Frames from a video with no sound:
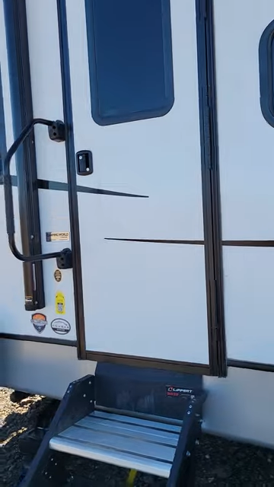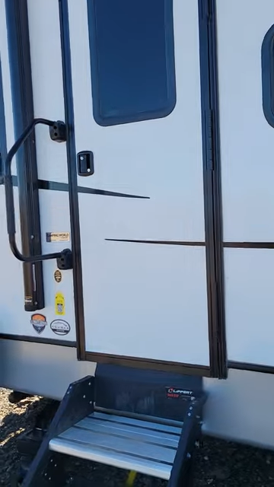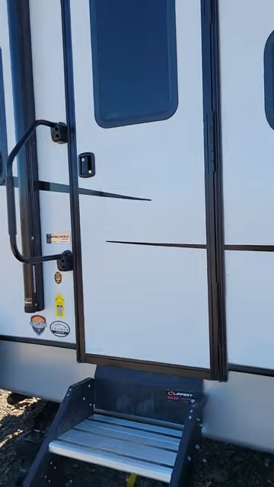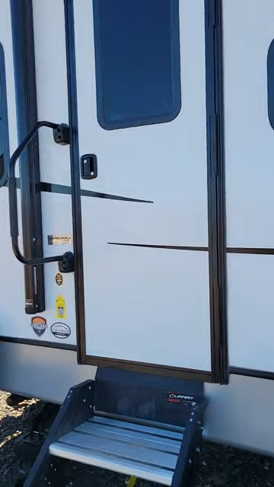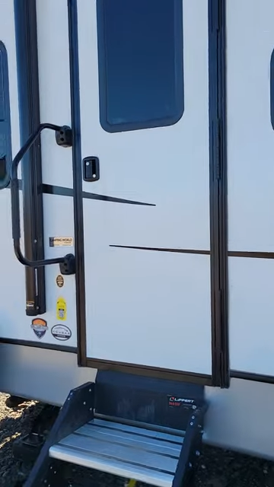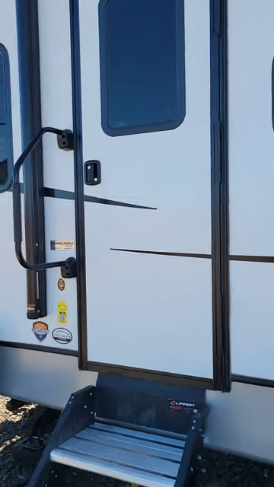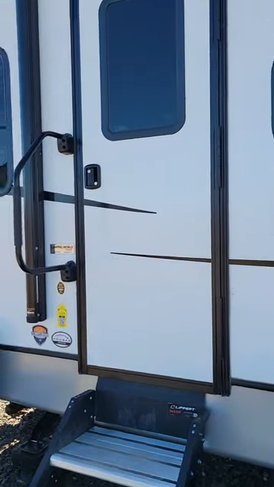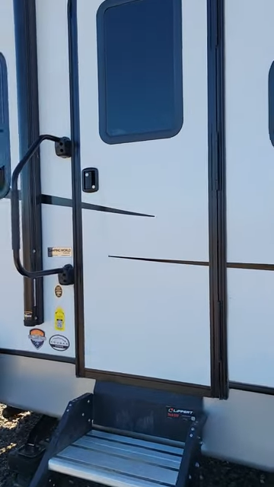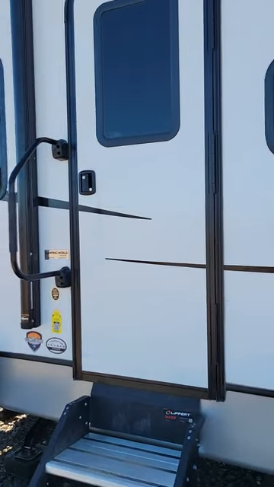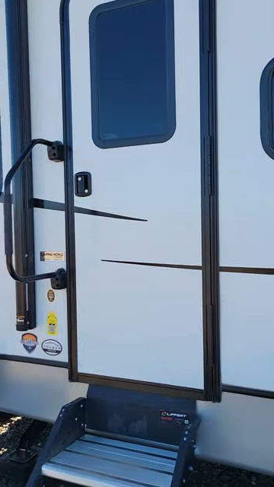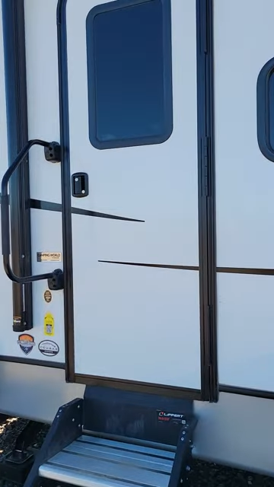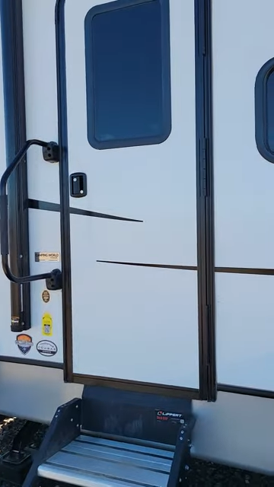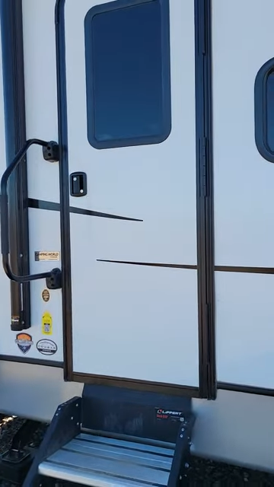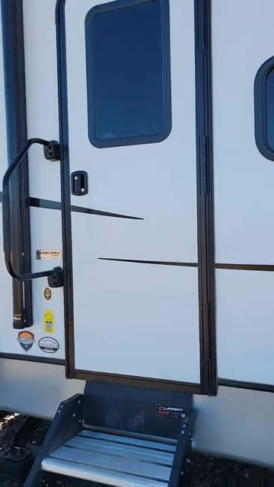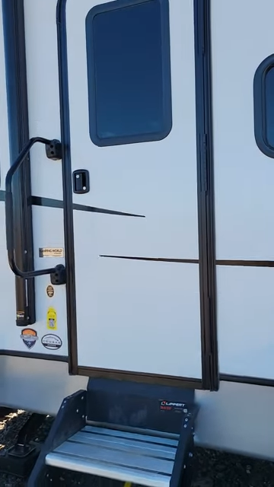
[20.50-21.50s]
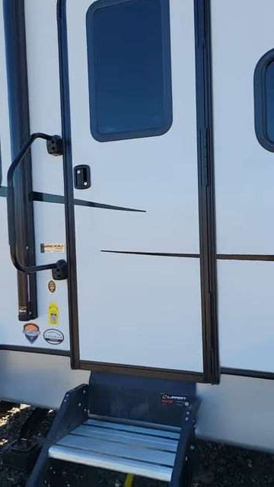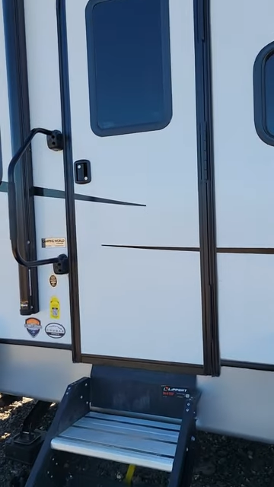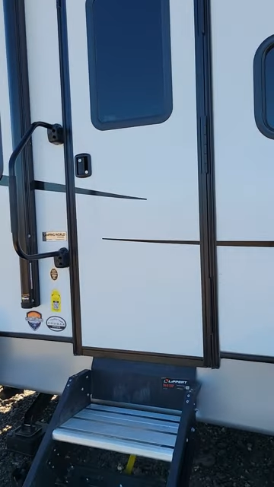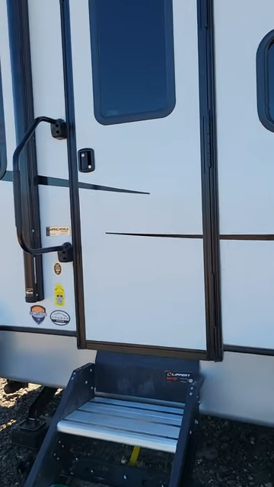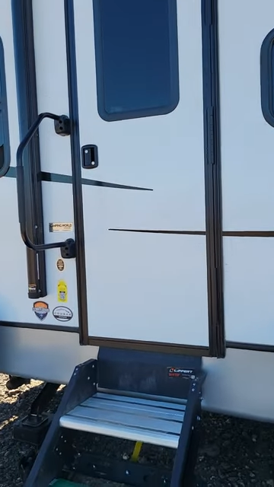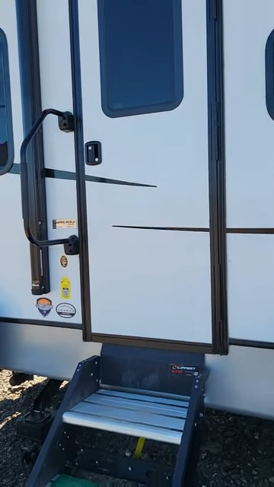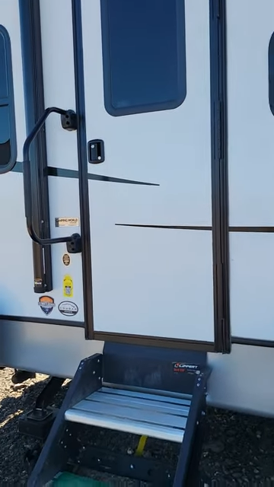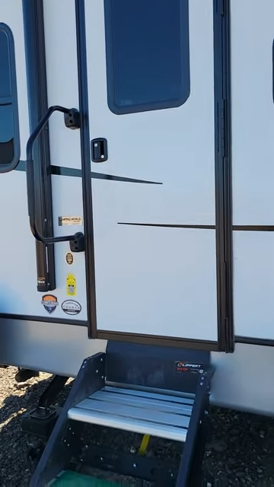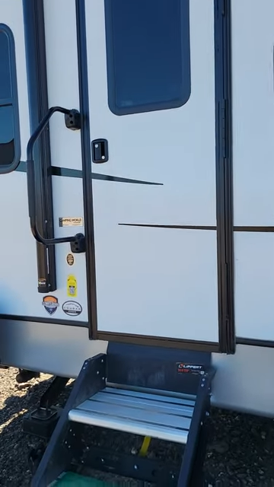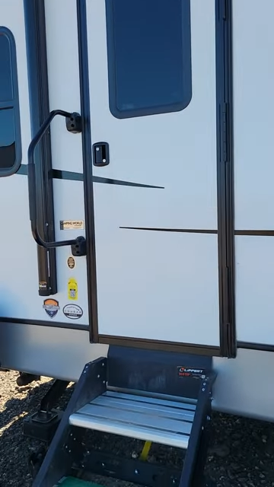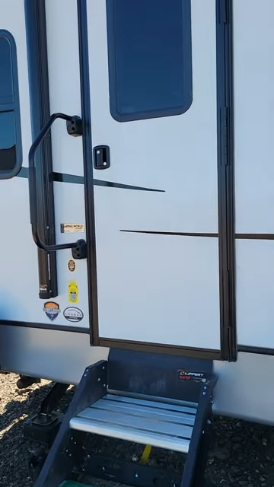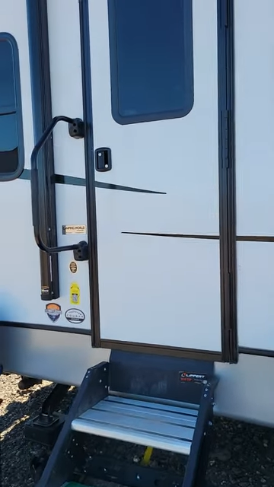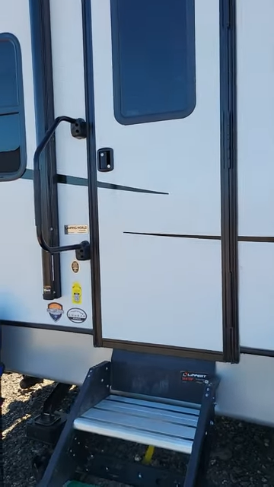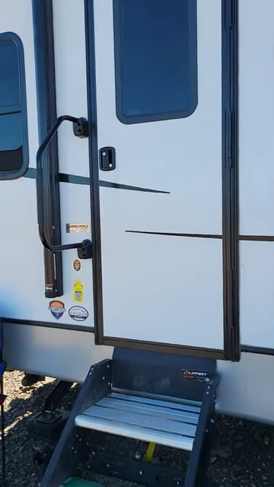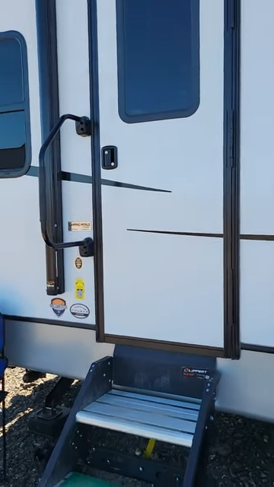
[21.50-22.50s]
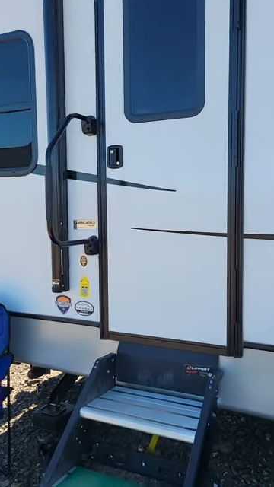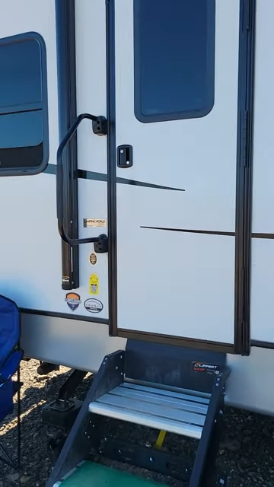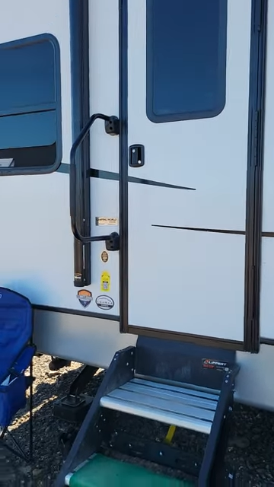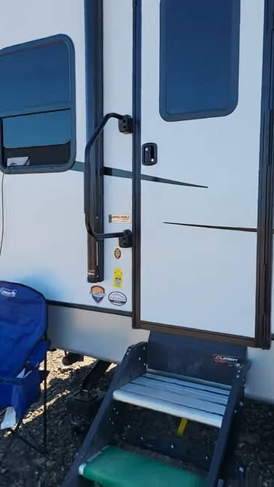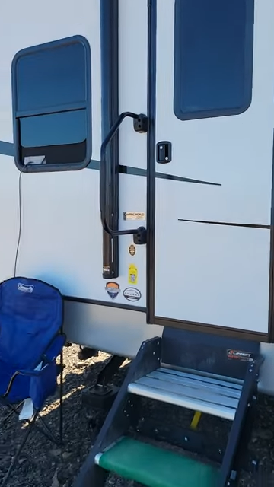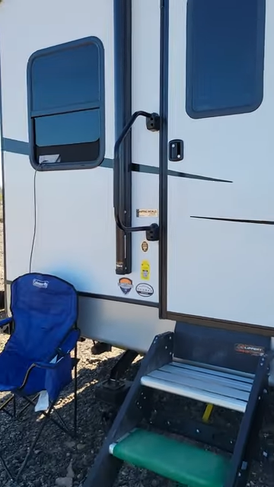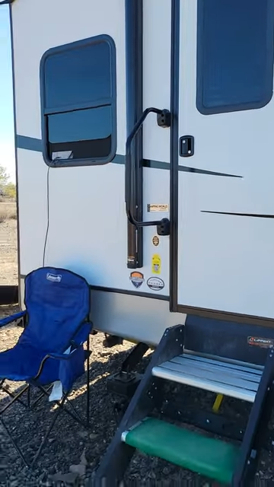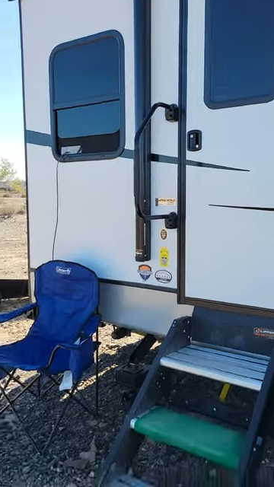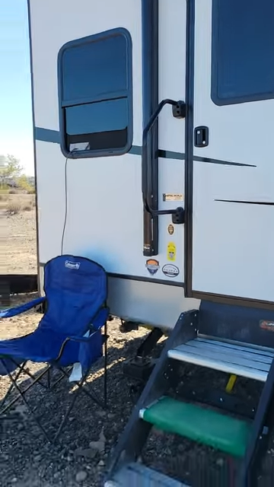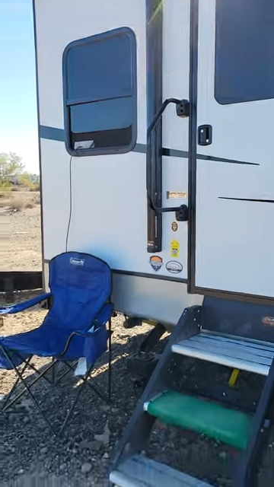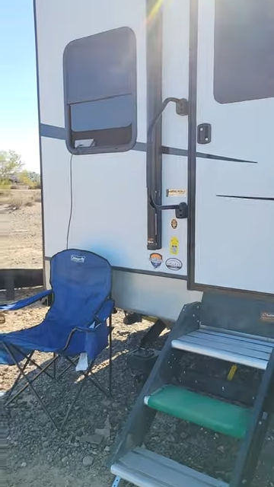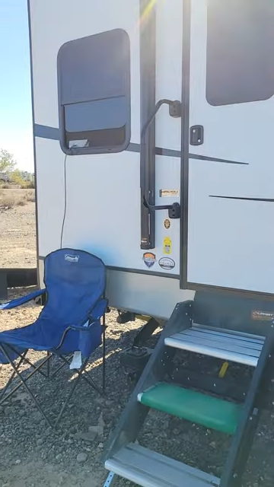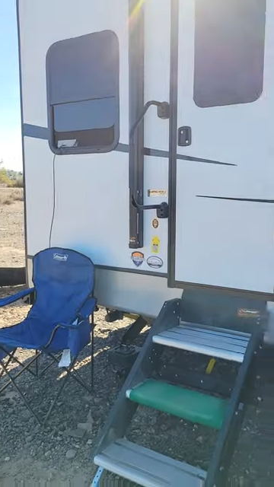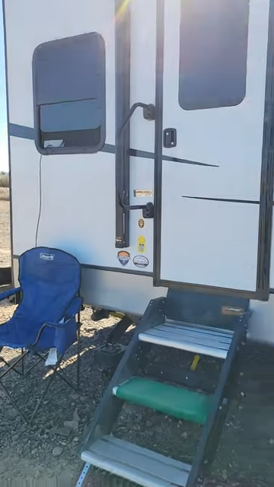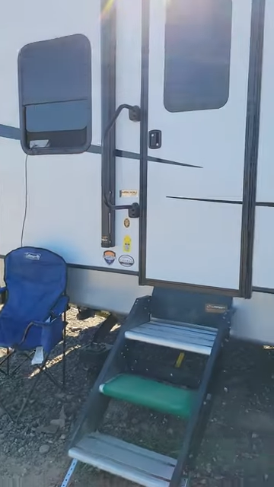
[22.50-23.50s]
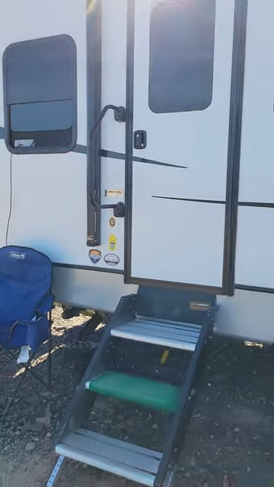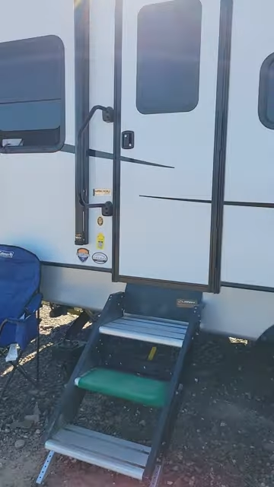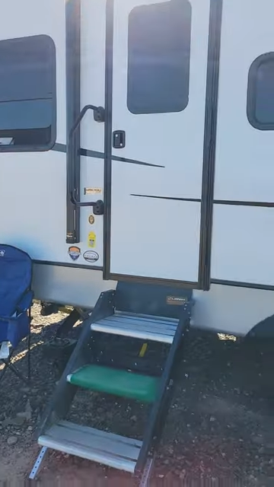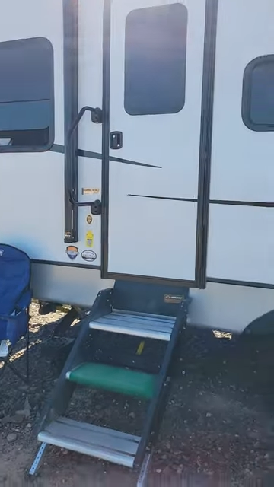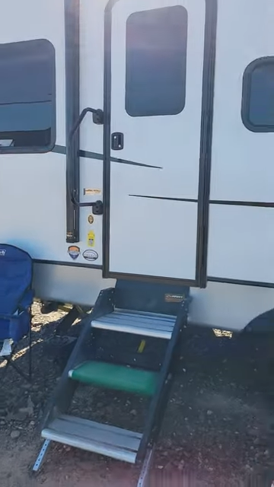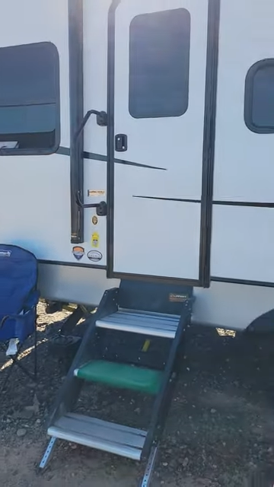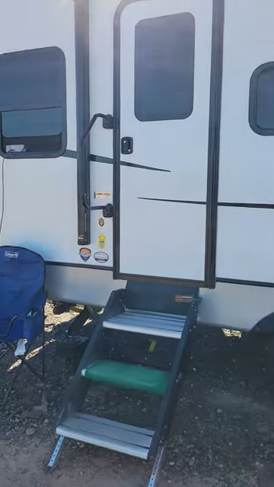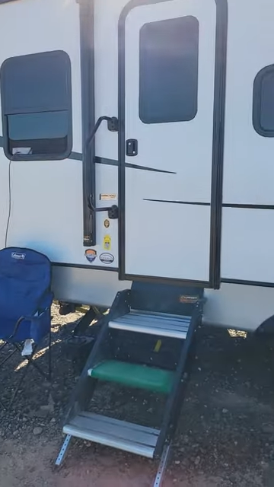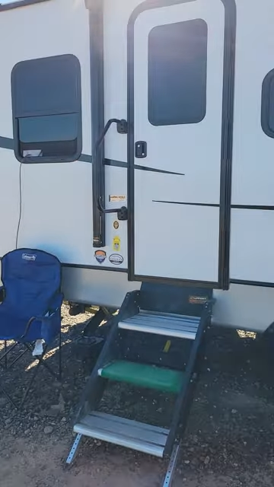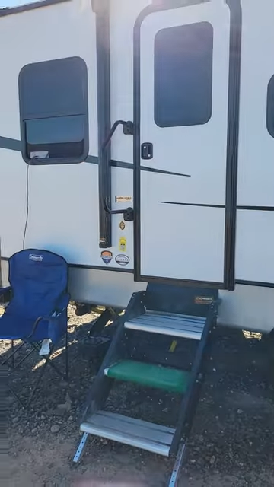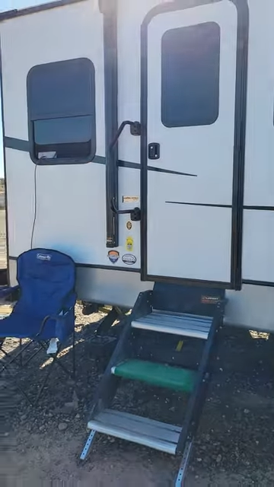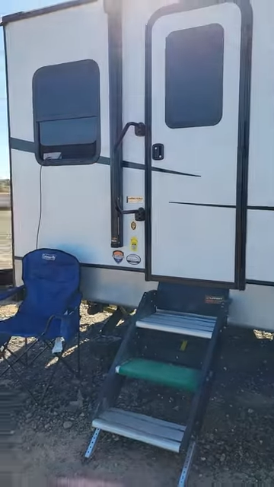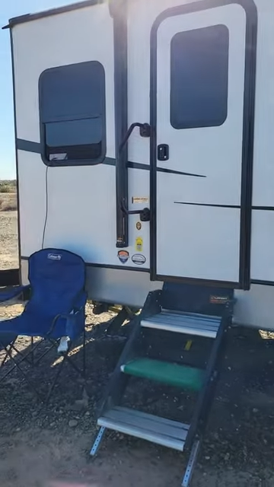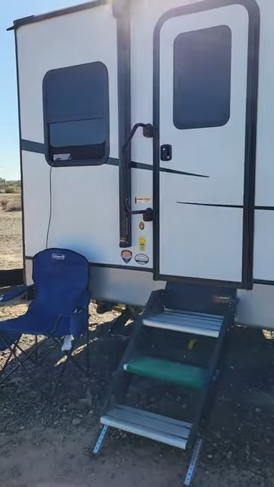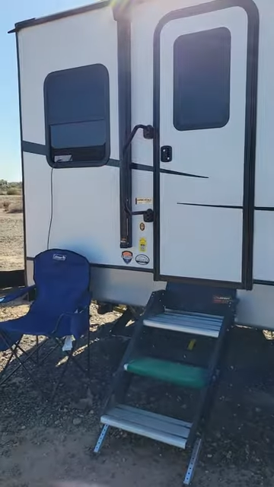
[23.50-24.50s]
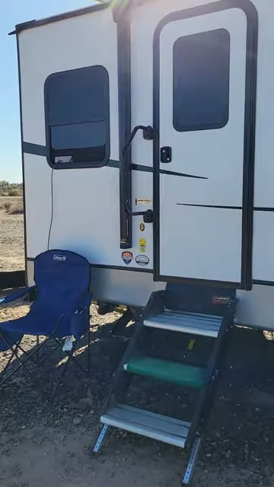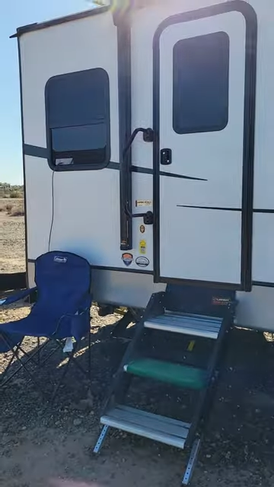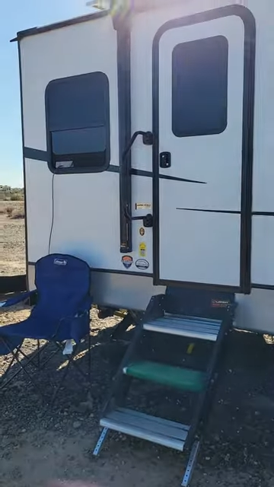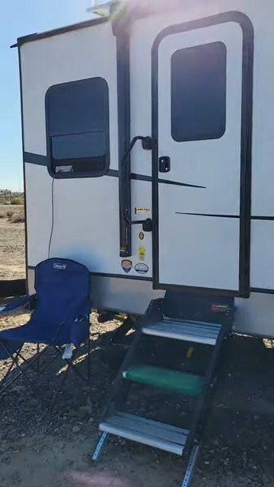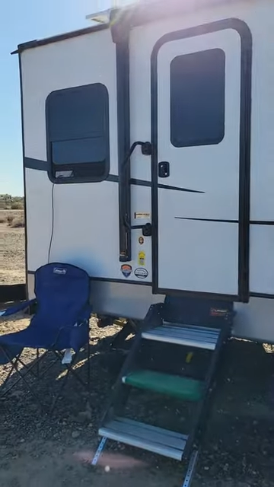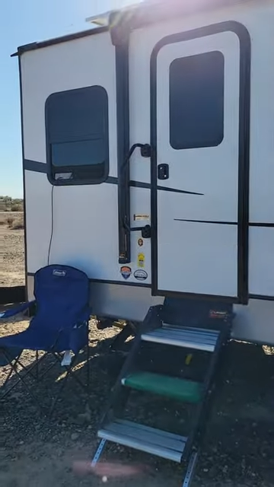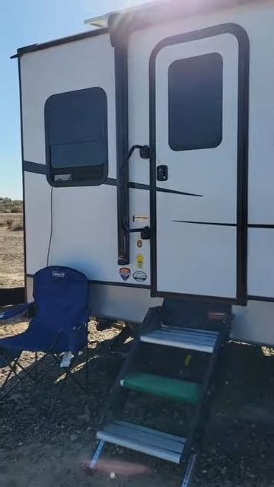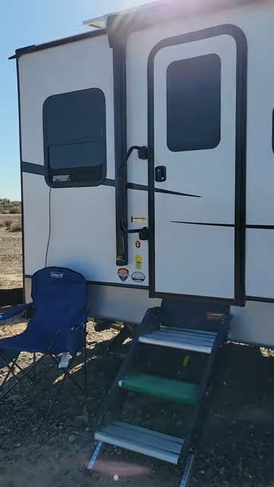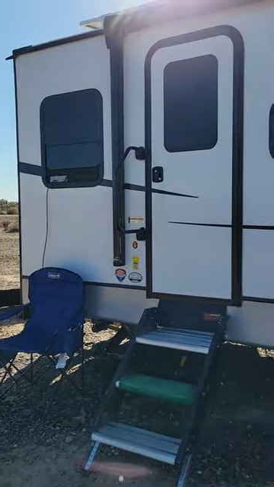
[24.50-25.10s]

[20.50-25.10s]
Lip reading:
No face is visible, so there are no lips to read.